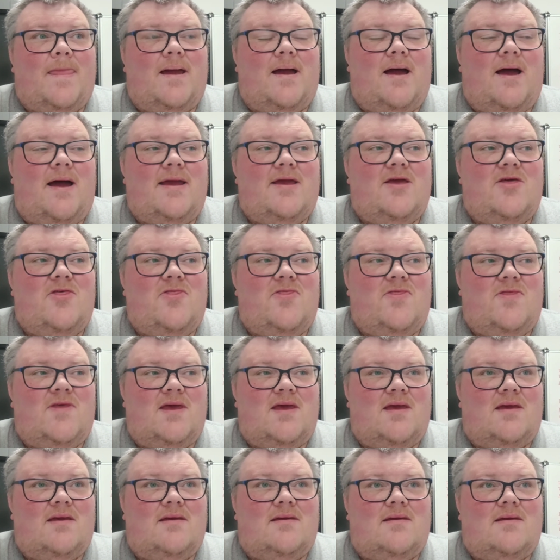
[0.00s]
I
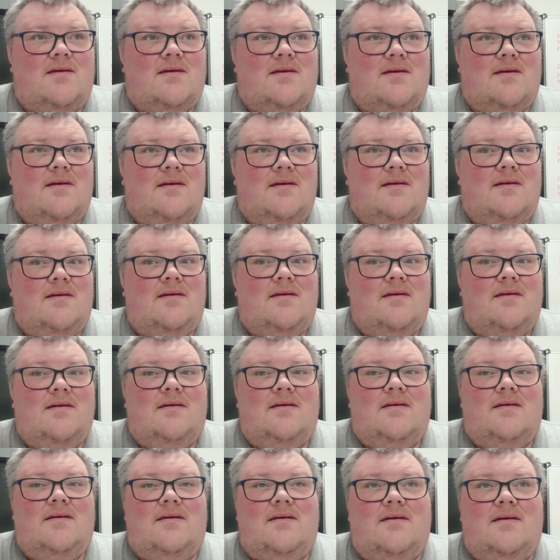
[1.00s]
think
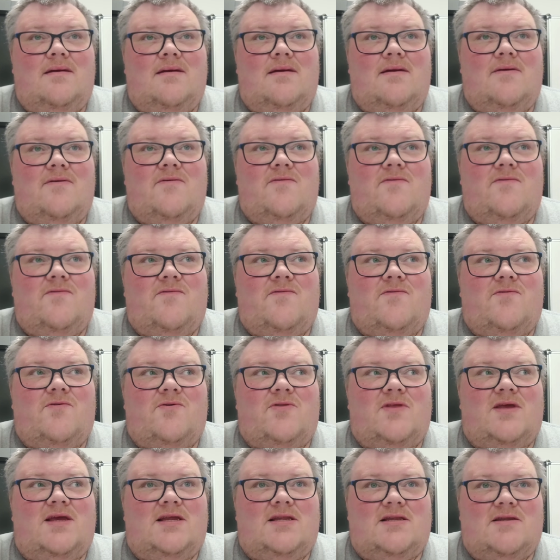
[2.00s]
for
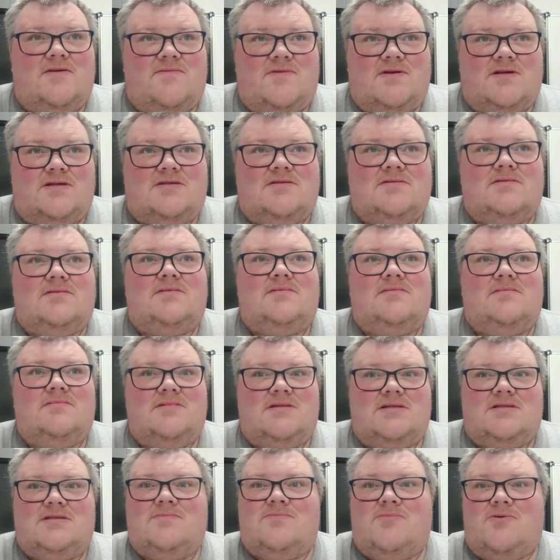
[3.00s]
the individual,
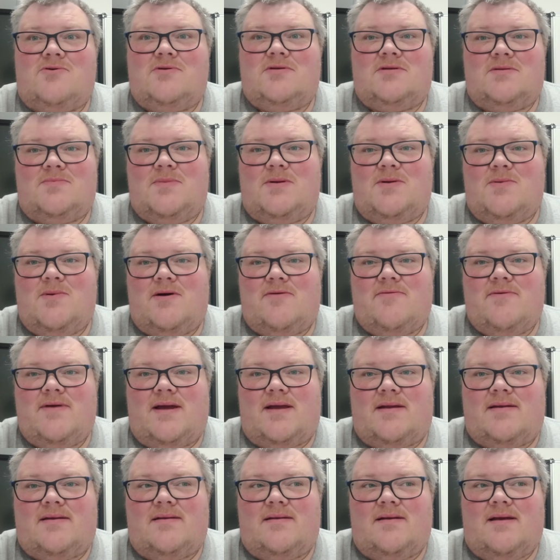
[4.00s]
it's important to be well
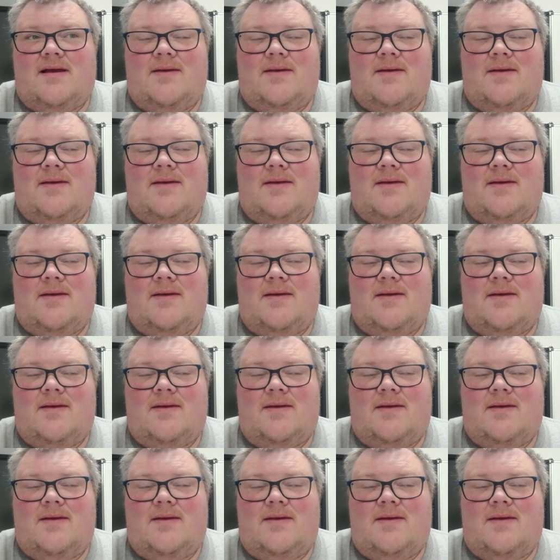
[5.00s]
read.